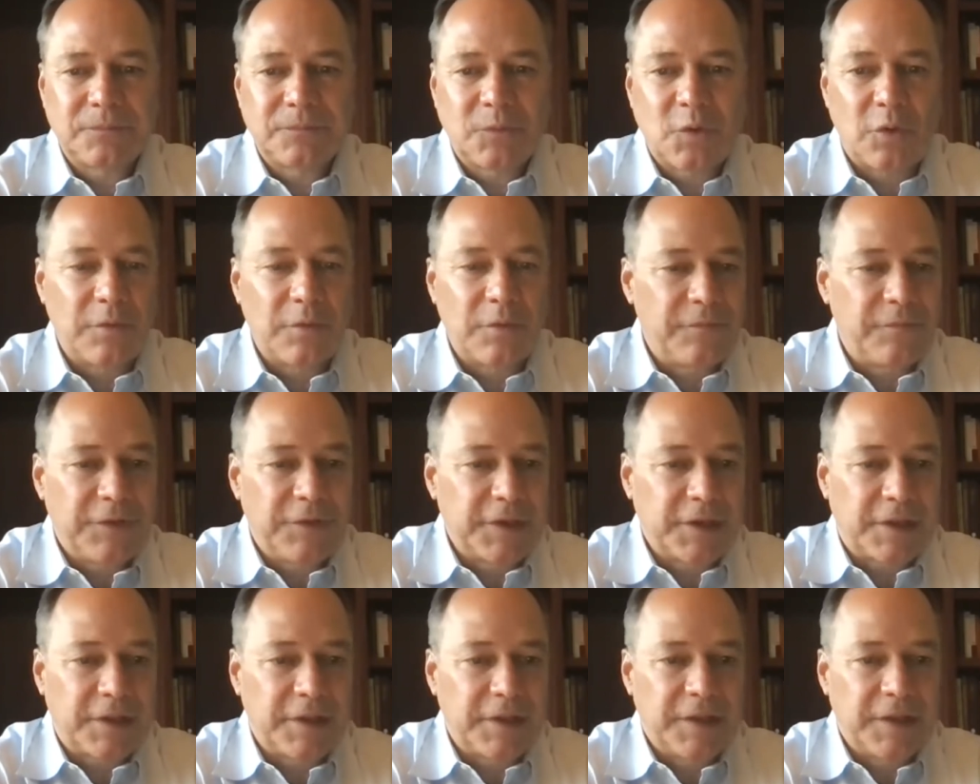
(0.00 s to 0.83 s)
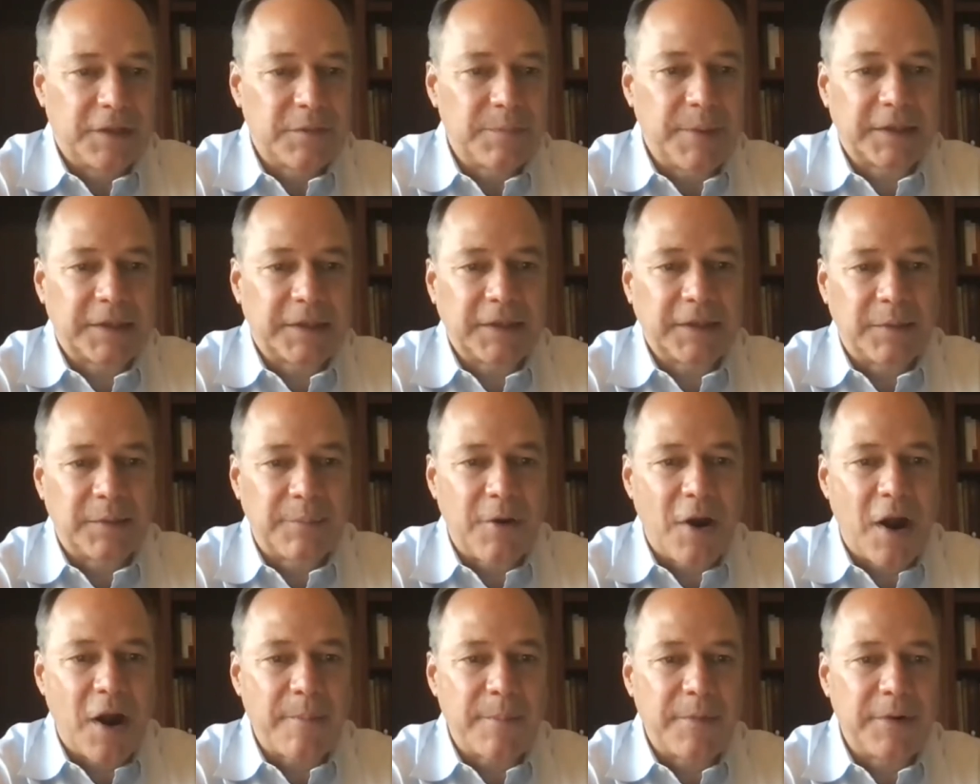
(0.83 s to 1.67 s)
or physically inspecting the
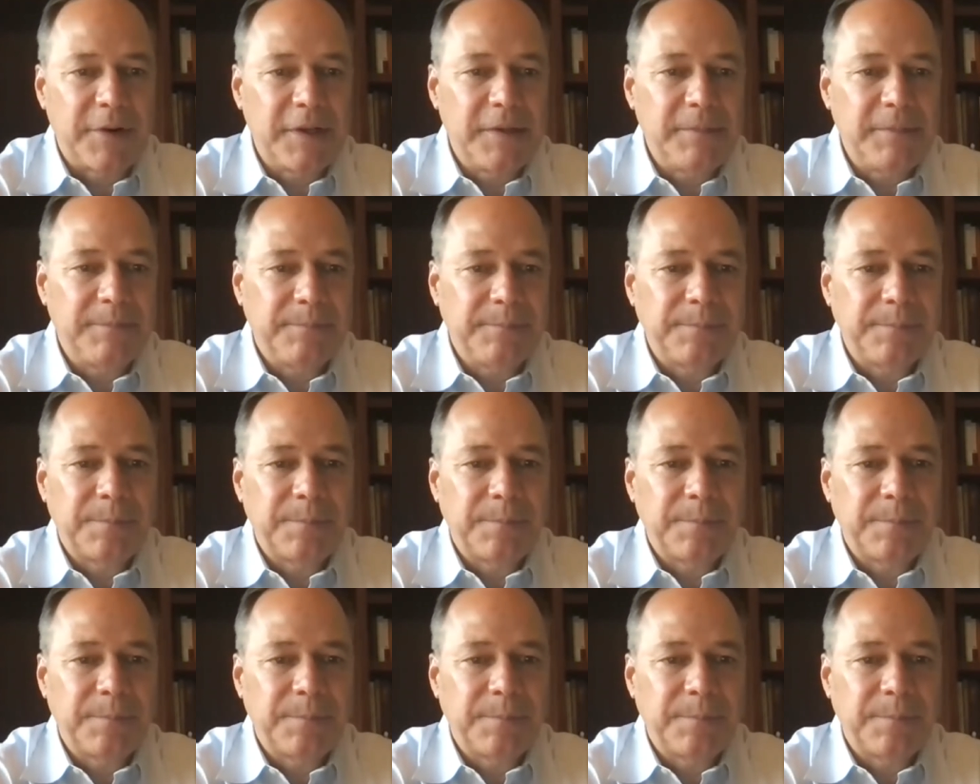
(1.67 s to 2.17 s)
property?